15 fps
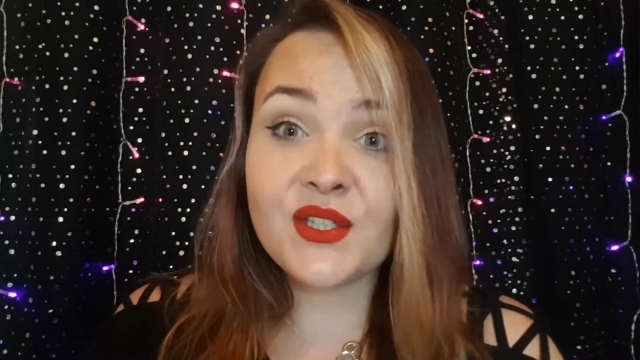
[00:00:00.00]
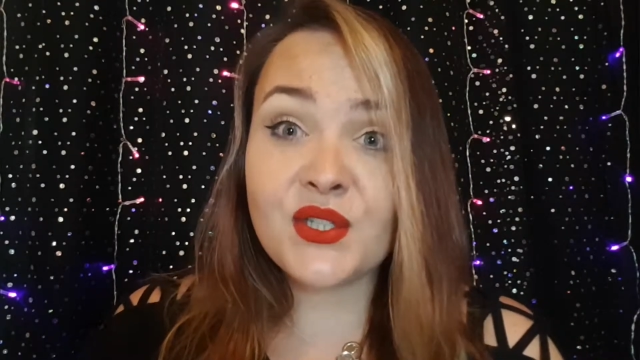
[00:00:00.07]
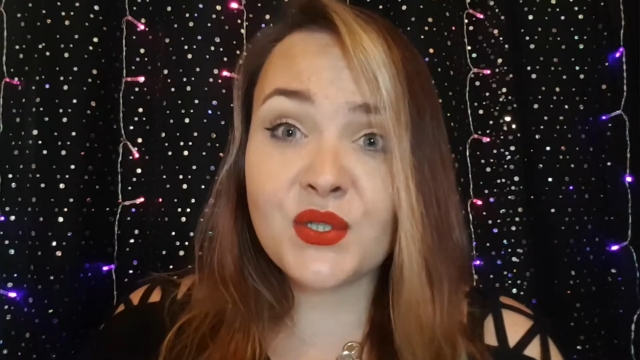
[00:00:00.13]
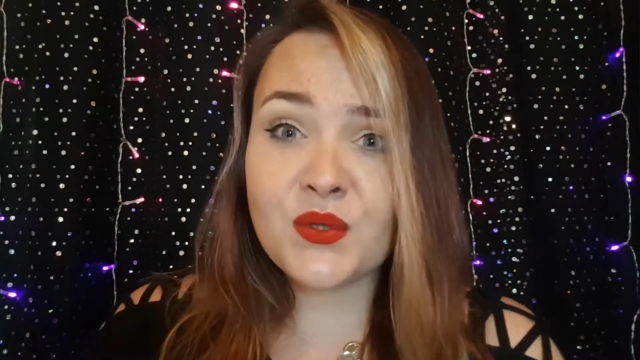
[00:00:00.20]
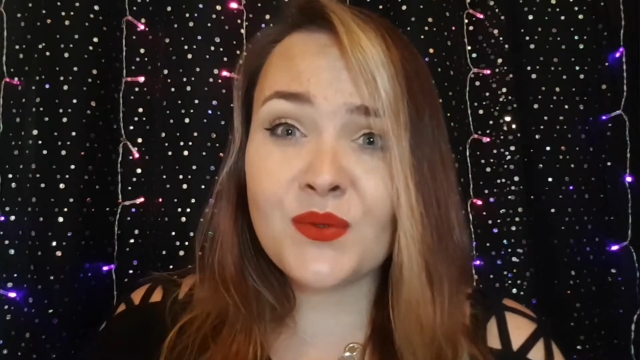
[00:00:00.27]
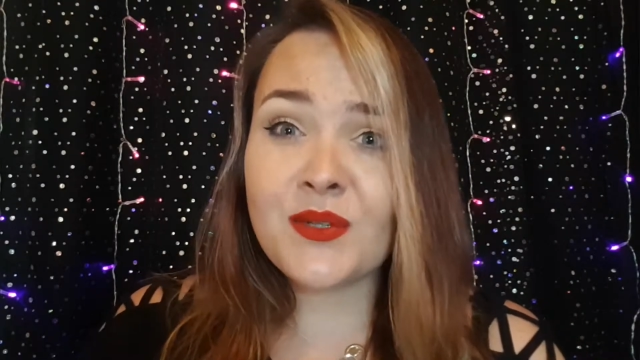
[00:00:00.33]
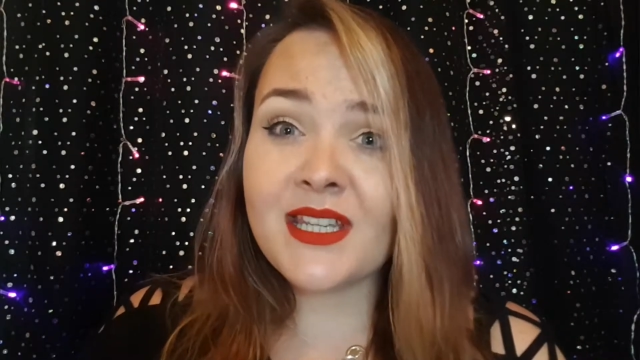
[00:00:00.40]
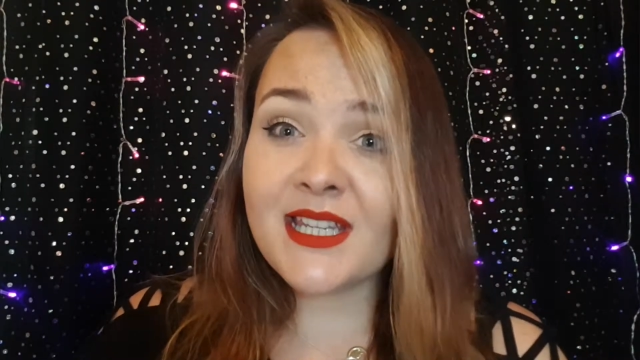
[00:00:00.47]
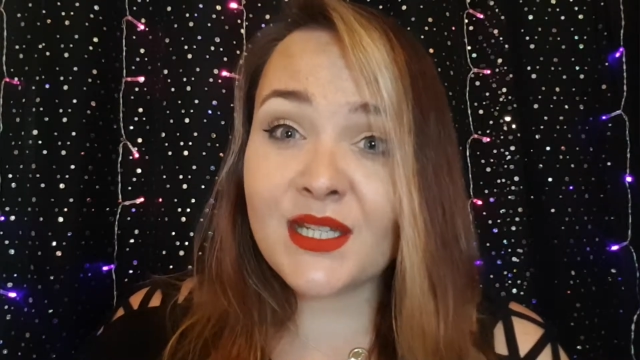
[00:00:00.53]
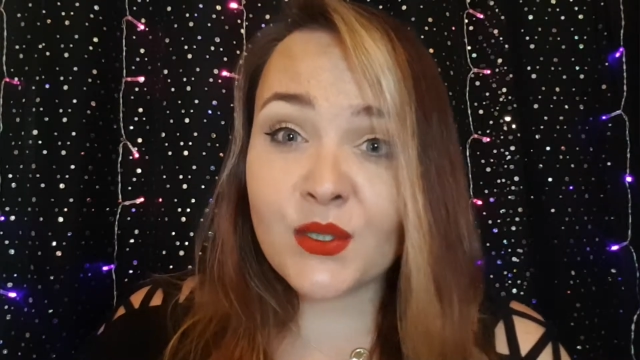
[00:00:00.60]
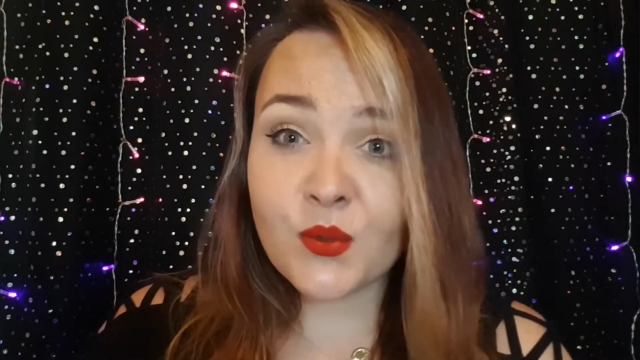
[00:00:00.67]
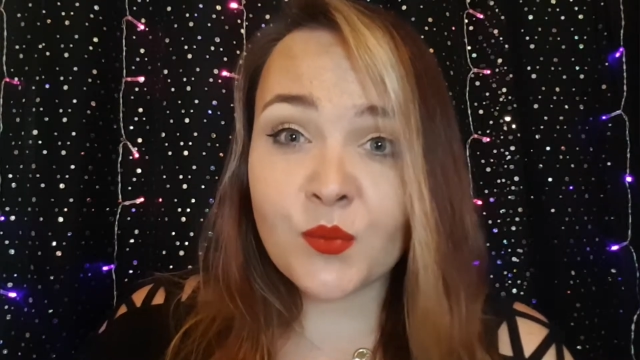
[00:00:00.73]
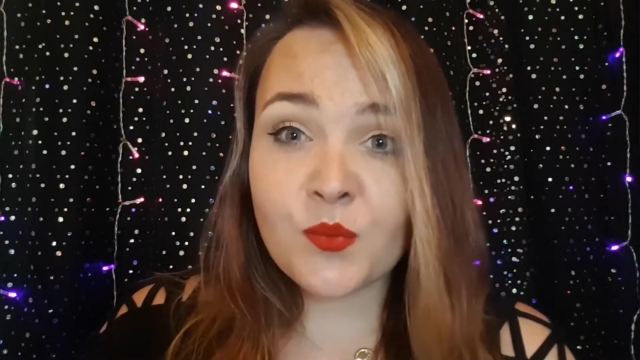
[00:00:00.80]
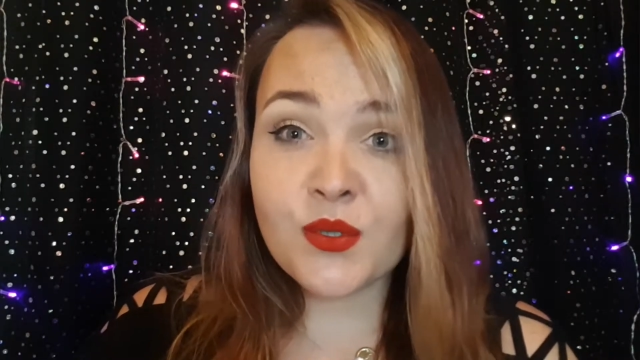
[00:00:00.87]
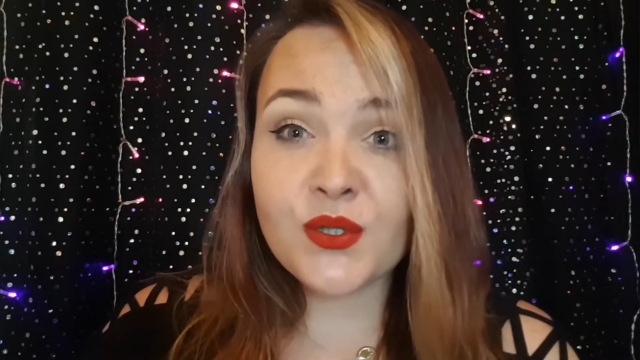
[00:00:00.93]
to
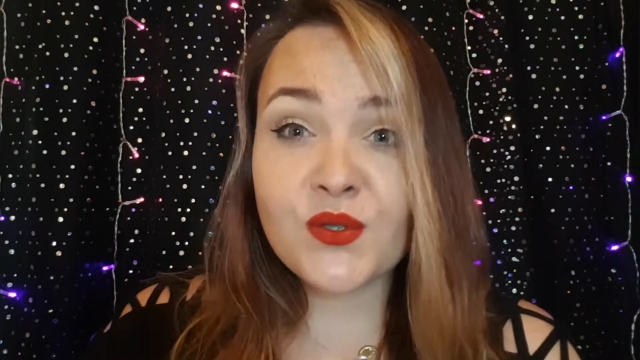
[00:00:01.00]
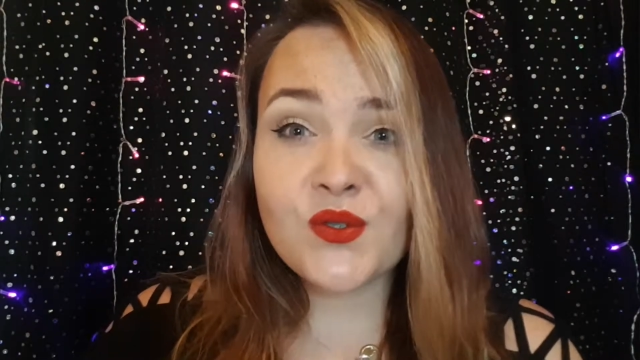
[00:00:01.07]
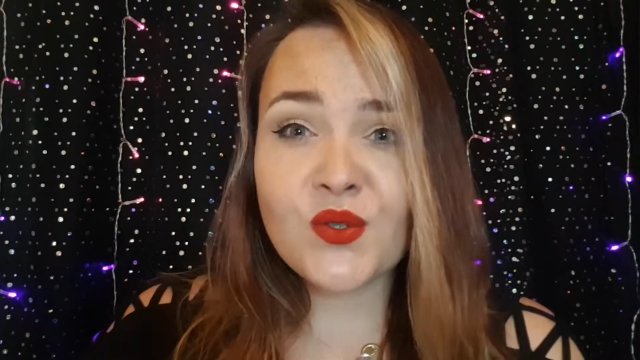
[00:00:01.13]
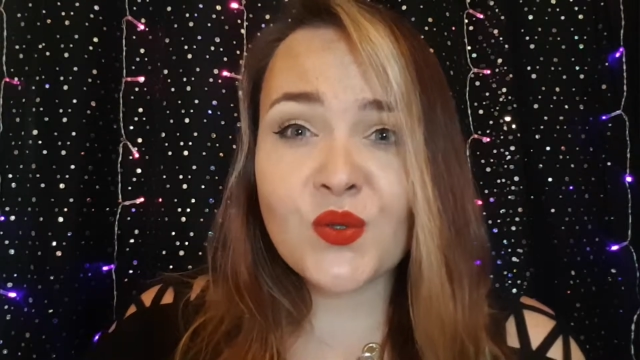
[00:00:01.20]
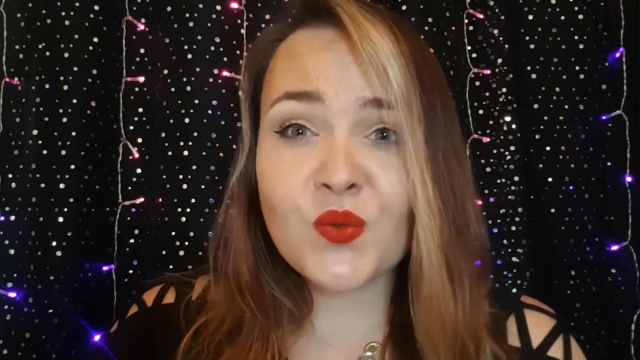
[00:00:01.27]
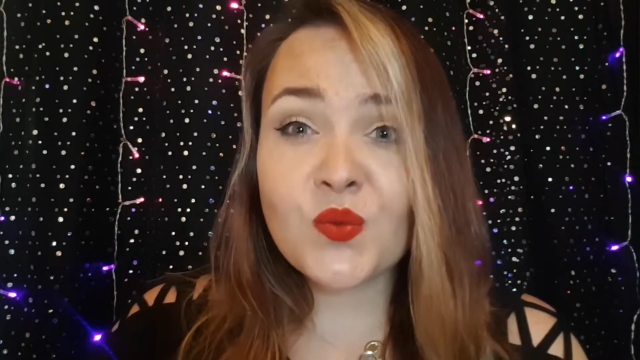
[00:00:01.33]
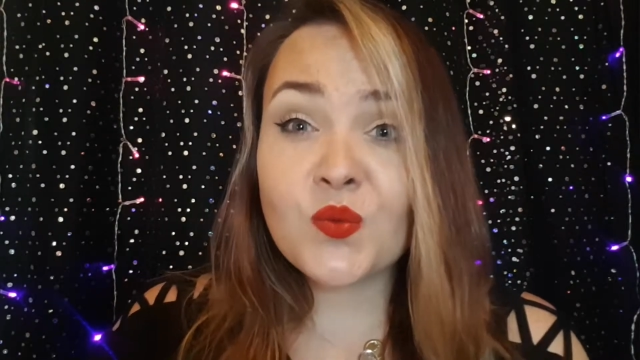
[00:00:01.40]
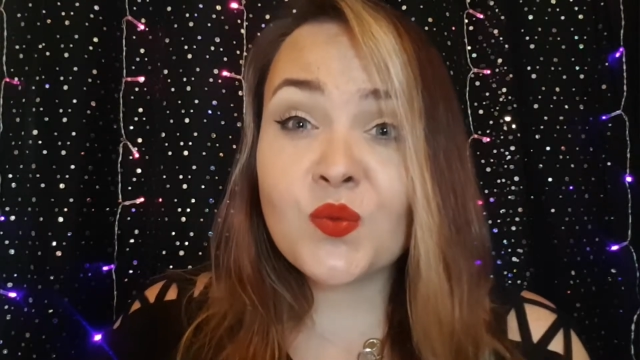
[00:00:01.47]
elope. So